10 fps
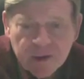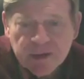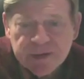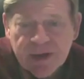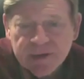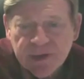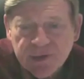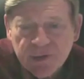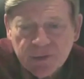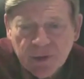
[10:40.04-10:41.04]
This is actually a
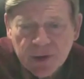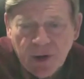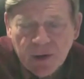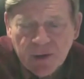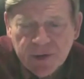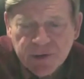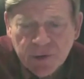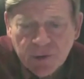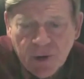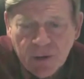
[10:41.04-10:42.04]
tune called All the Things
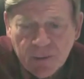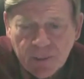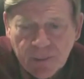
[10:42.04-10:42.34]
You Are.